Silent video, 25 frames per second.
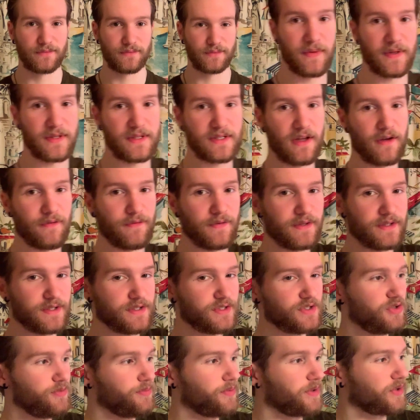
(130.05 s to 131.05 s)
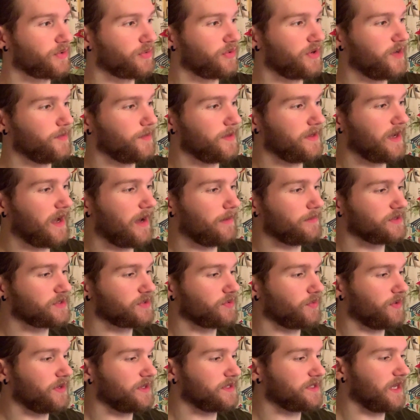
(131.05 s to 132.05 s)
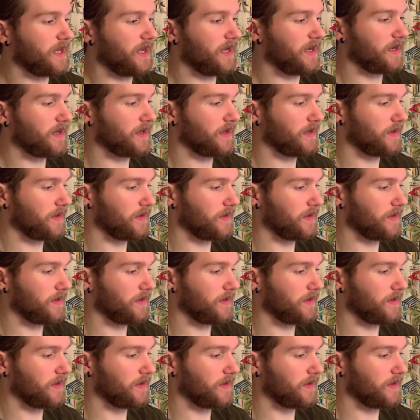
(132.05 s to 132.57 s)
This stuff is super creamy. I'm just going to take,